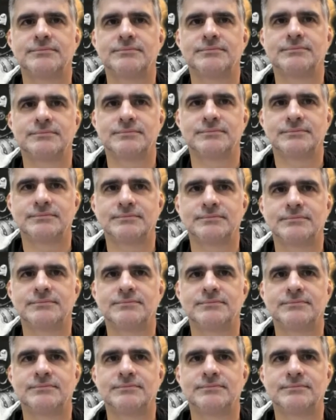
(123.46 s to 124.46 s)

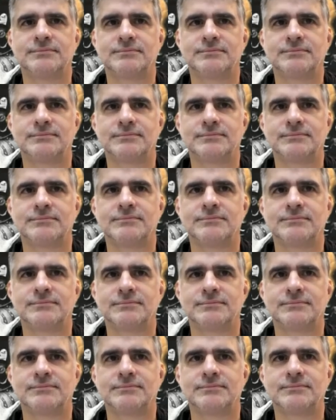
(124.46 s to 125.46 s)

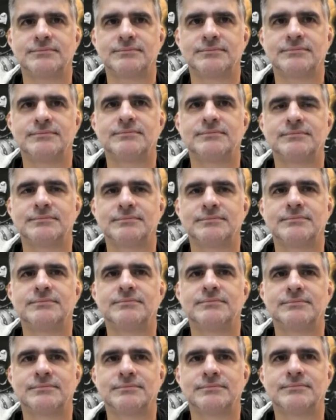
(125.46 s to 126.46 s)

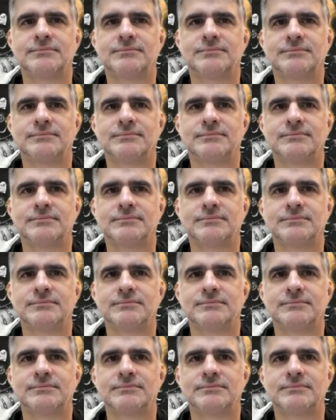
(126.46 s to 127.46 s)

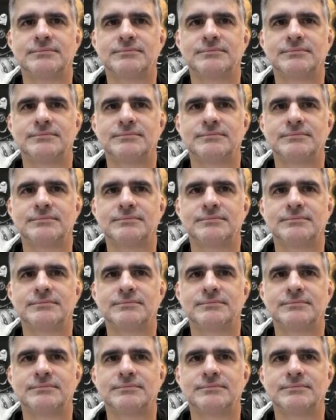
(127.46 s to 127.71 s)
(silent)